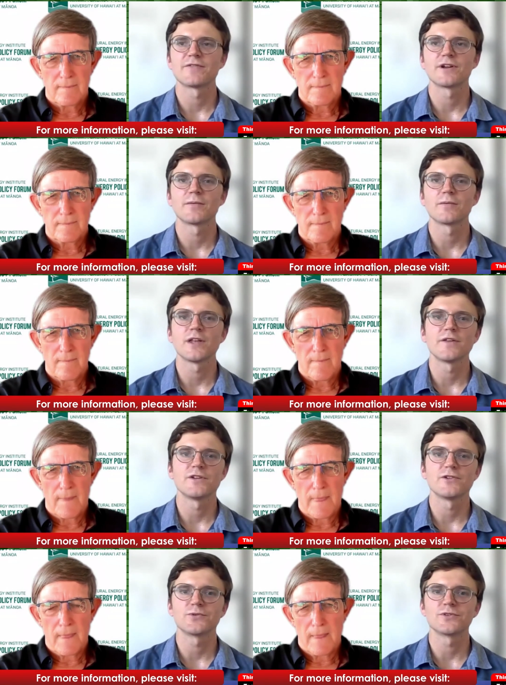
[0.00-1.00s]
Speaker 1: different
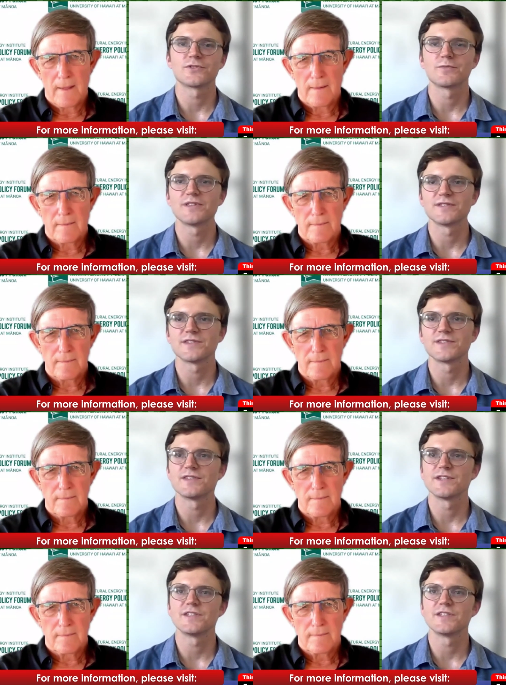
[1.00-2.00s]
individuals or
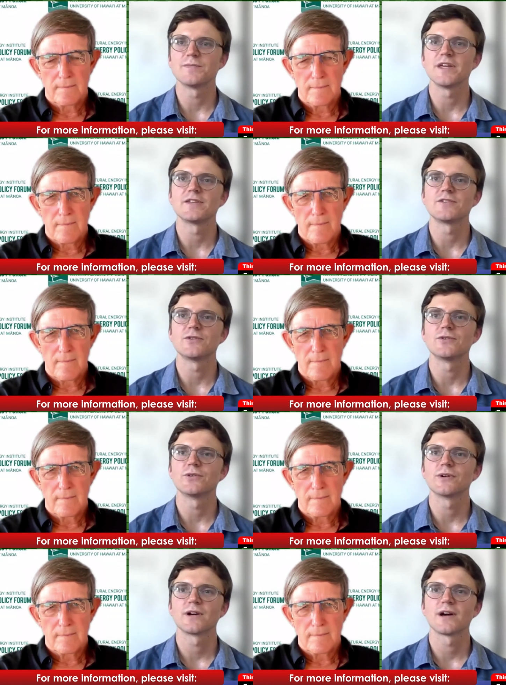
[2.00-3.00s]
businesses need to meet
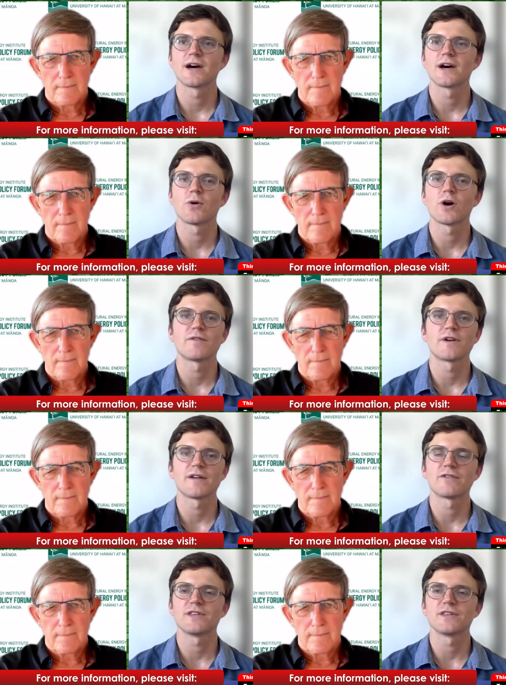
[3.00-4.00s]
to uh,
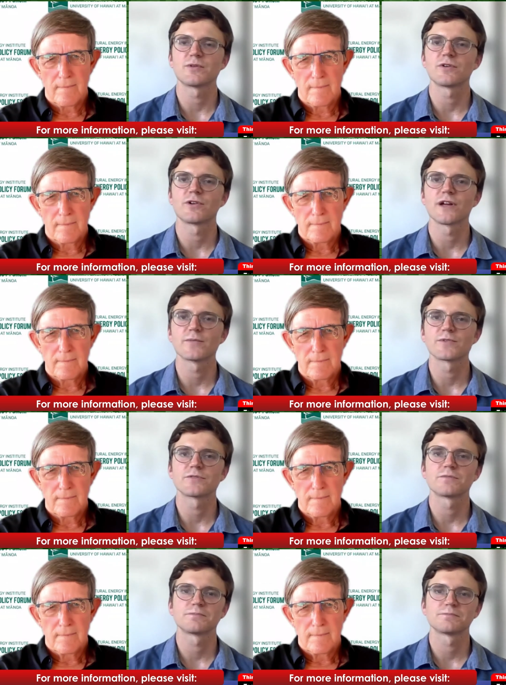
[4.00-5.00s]
qualify for these
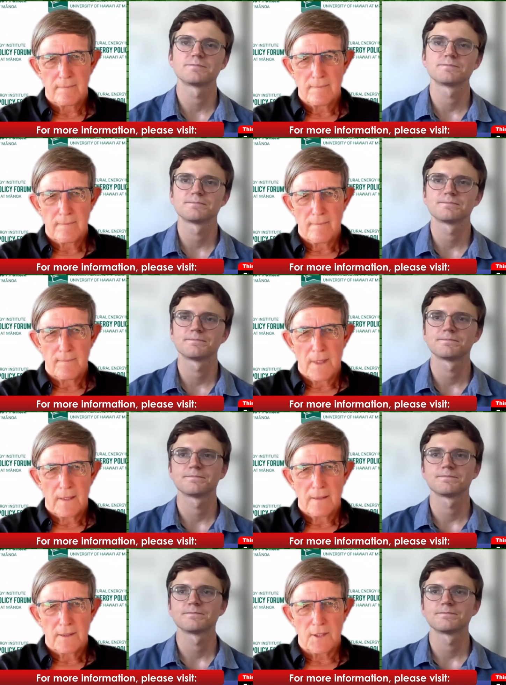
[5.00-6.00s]
programs.
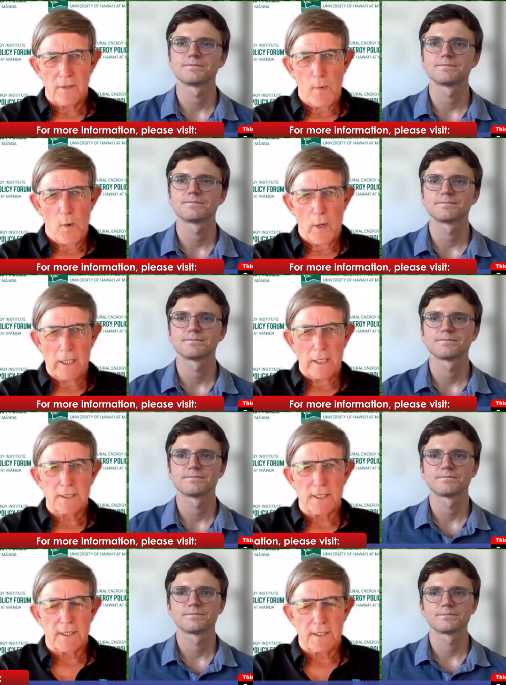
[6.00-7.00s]
Speaker 2: So the point
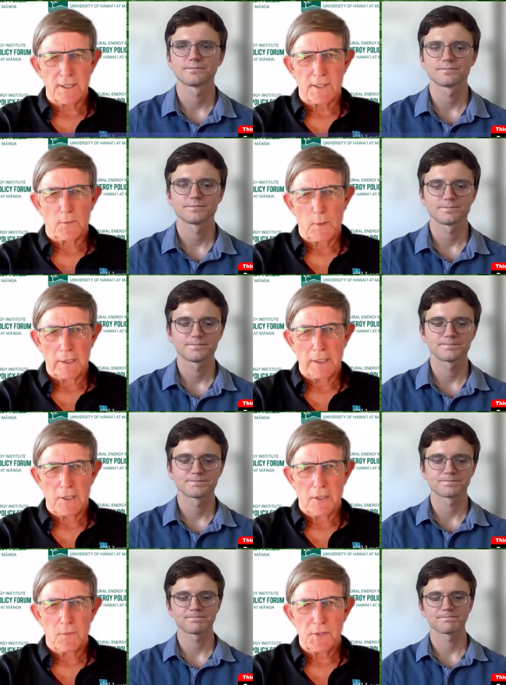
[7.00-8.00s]
is that this is a really
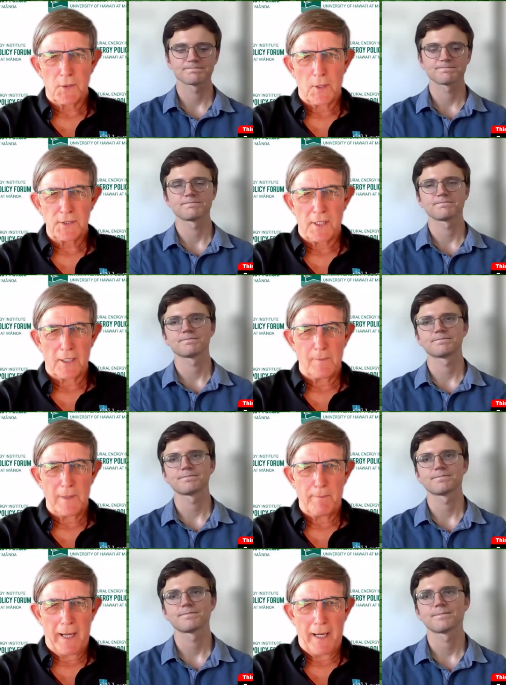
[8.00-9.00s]
good resource. I'm going to be